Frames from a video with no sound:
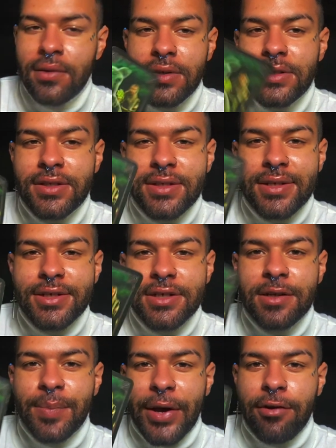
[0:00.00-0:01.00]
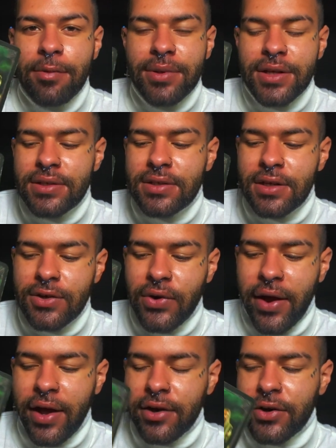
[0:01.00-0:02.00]
it's such an empowered place that you're
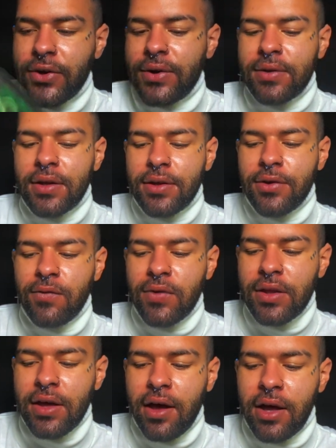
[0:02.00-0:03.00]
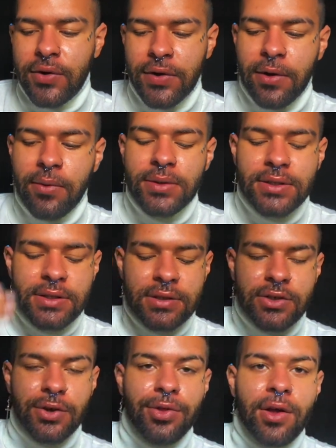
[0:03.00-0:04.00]
at currently. You're really honoring what's in
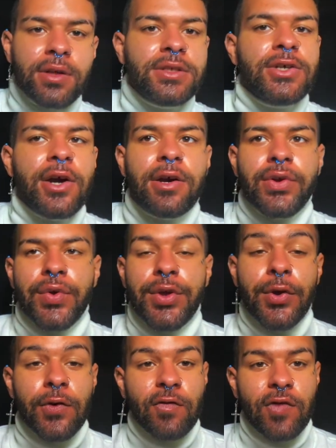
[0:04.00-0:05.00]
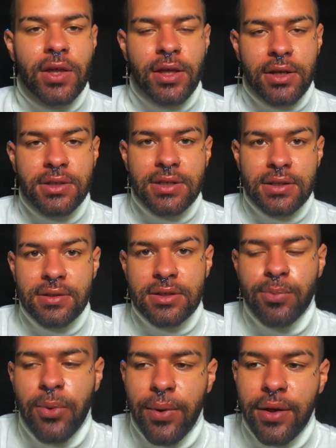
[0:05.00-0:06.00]
your thoughts. You're honoring your feelings at this
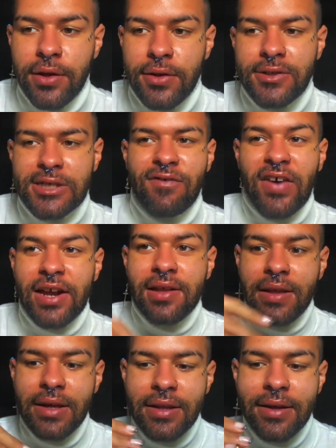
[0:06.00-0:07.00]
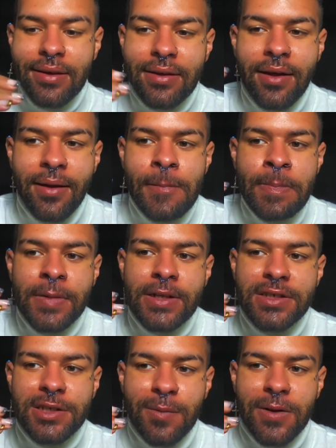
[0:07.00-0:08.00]
point. It's finally like
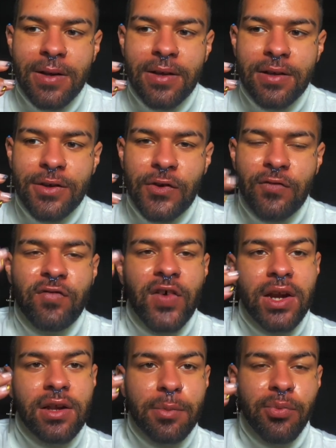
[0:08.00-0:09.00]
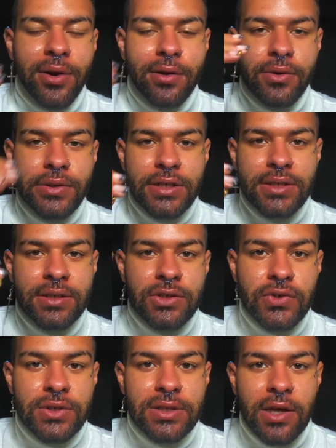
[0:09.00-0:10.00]
Gemini, you're finally prioritizing
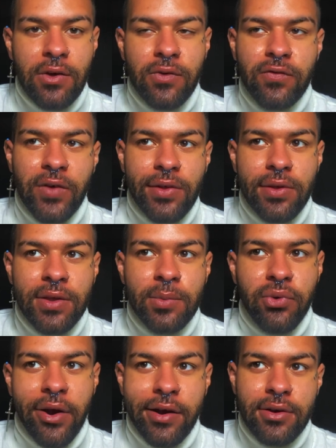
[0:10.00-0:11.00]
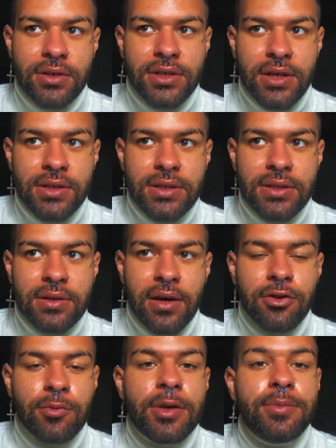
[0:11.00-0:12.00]
yourself rather than prioritizing
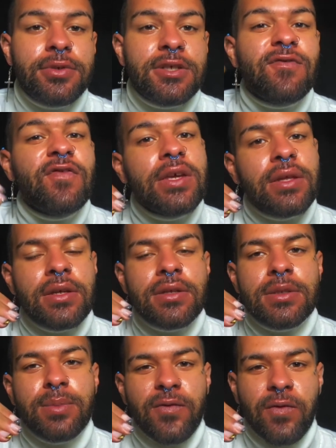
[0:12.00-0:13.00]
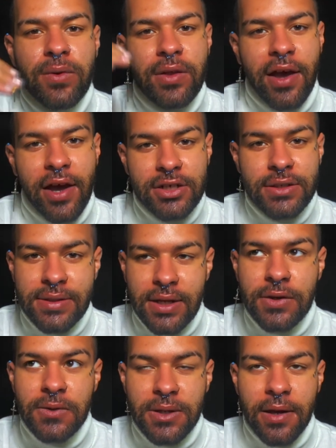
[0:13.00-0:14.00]
other people's feelings before the actions that
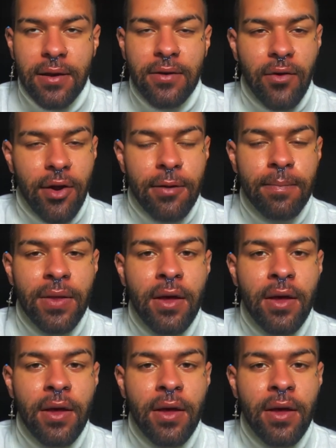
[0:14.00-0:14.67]
you take, right?